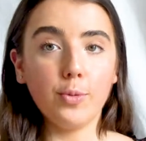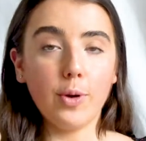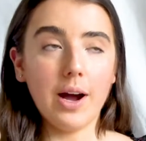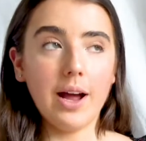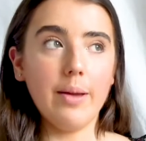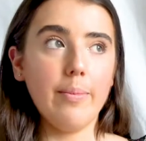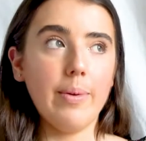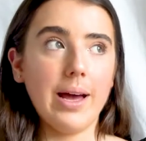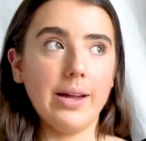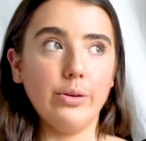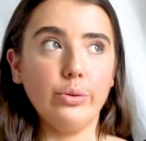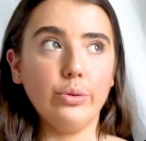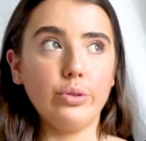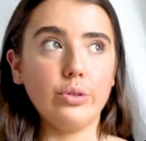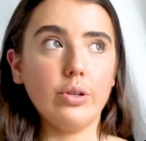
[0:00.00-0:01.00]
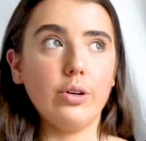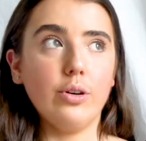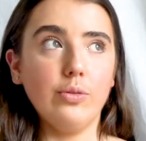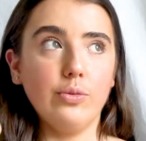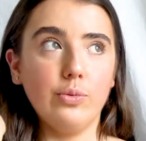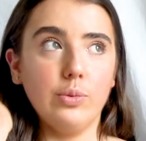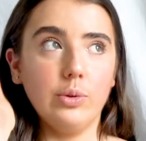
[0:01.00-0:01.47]
white panels
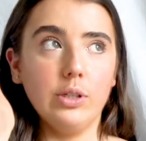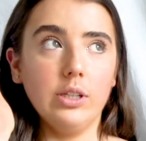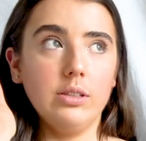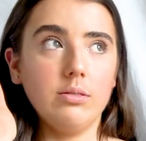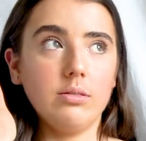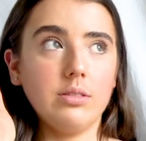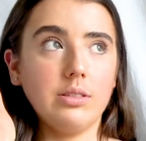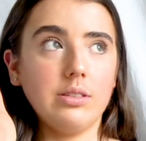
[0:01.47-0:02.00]
of wood.